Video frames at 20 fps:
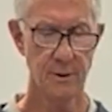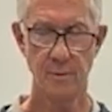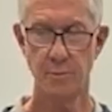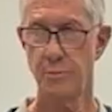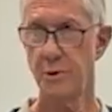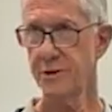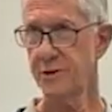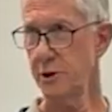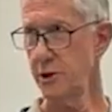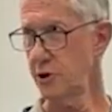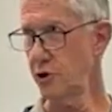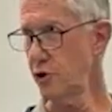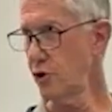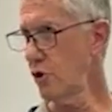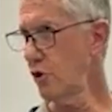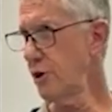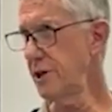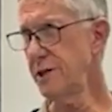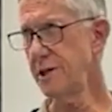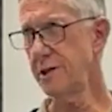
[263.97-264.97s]
But the
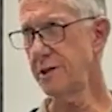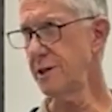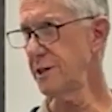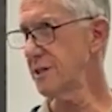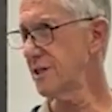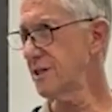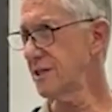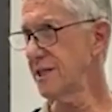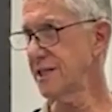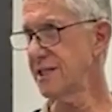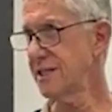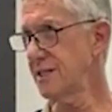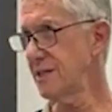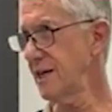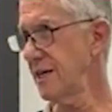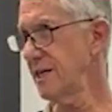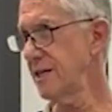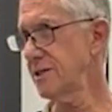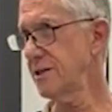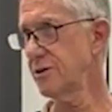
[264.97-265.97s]
joy in the
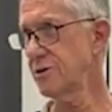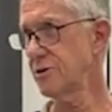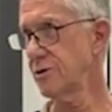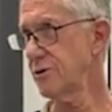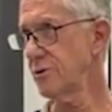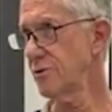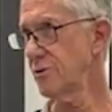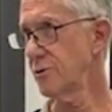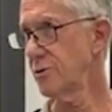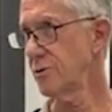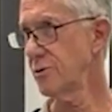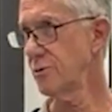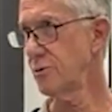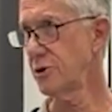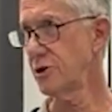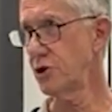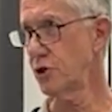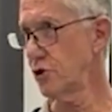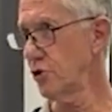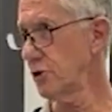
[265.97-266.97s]
success
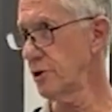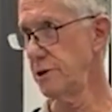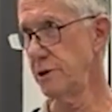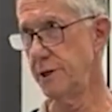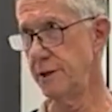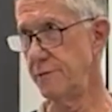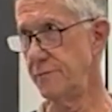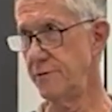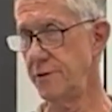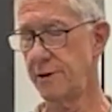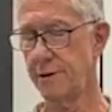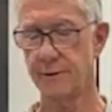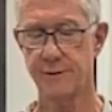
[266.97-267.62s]
was short-lived.